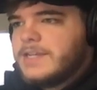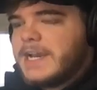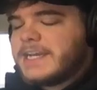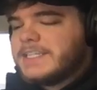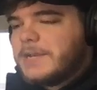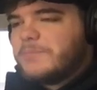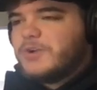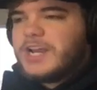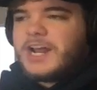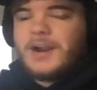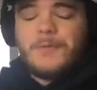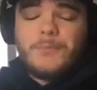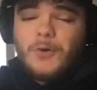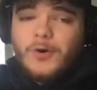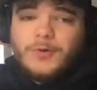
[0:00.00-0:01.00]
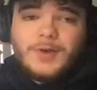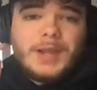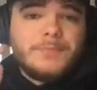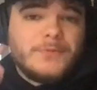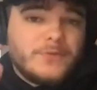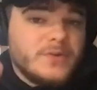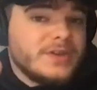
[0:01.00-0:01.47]
Yeah, because I put out a poll
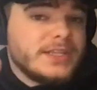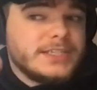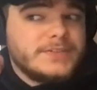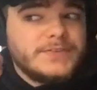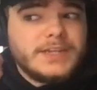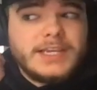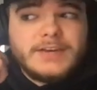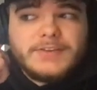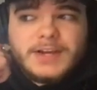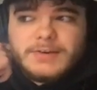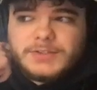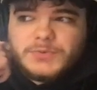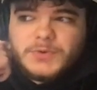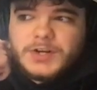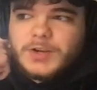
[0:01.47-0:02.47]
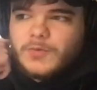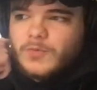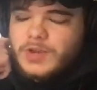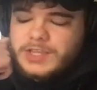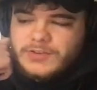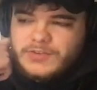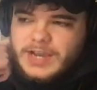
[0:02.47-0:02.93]
right before this video, and I was wondering
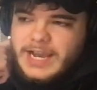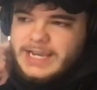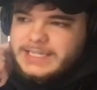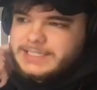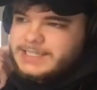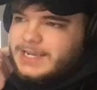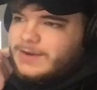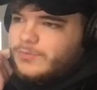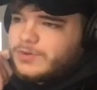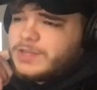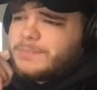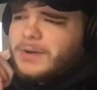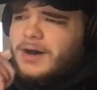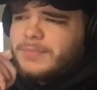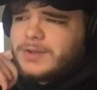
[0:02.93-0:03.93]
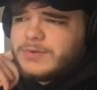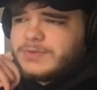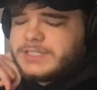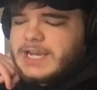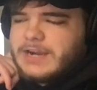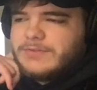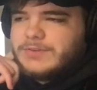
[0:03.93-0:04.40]
what you guys, where the public
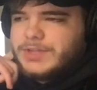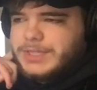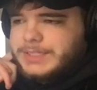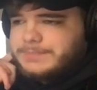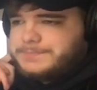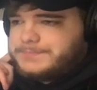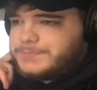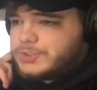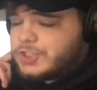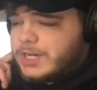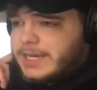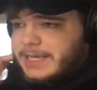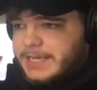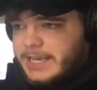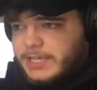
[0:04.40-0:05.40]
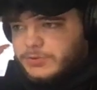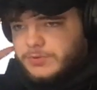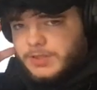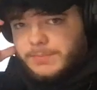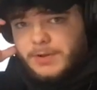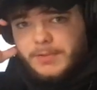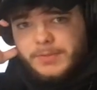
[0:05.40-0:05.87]
was at, really trying to gauge
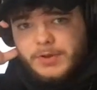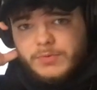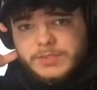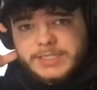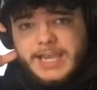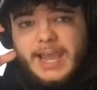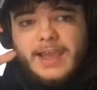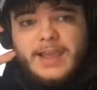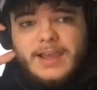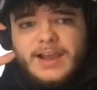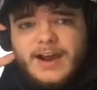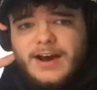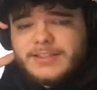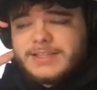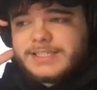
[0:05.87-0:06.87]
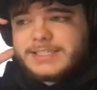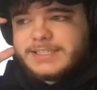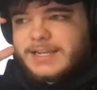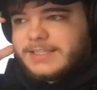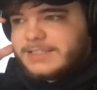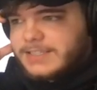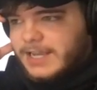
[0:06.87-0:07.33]
where the public was at on the
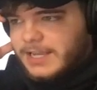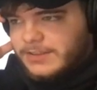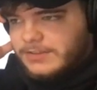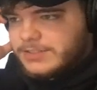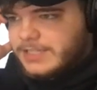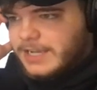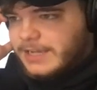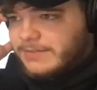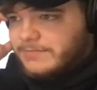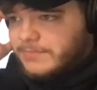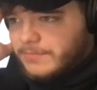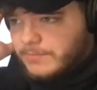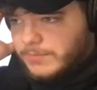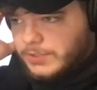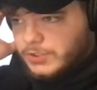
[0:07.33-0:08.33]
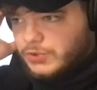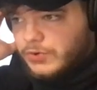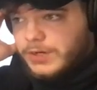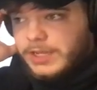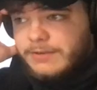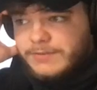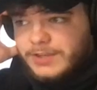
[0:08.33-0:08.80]
stud stein. It looks like
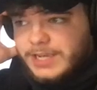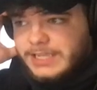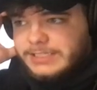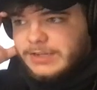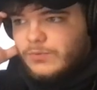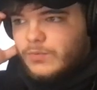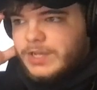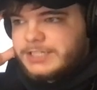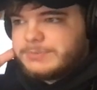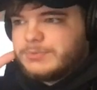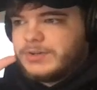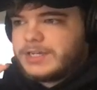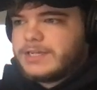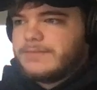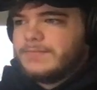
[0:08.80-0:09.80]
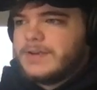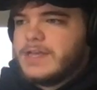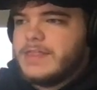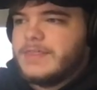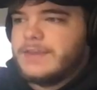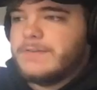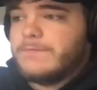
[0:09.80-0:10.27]
majority of you guys on Westbrook,
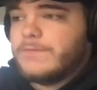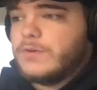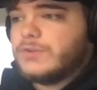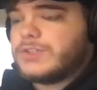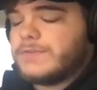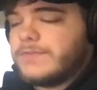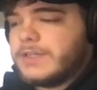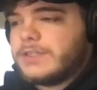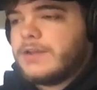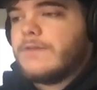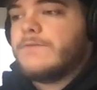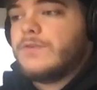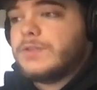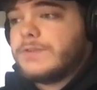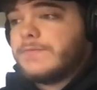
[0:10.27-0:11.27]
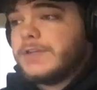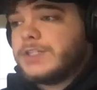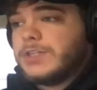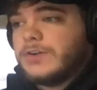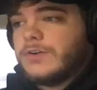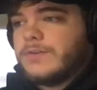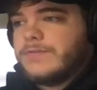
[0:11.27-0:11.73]
then
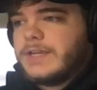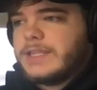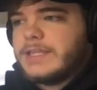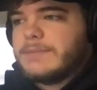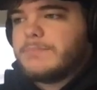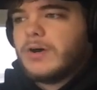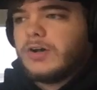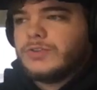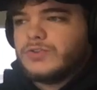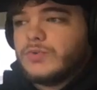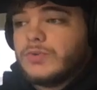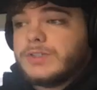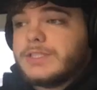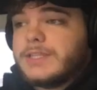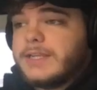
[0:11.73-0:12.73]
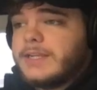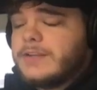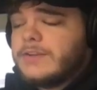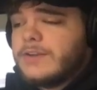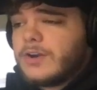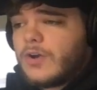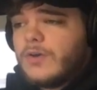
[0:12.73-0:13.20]
Vucevic and Irving, then Paul George,
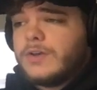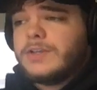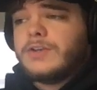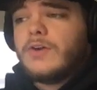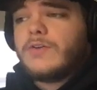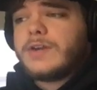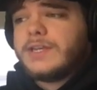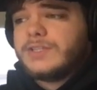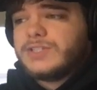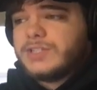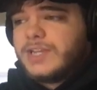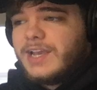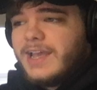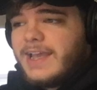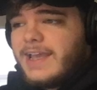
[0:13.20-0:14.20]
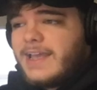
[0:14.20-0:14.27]
then Nikola Jokic,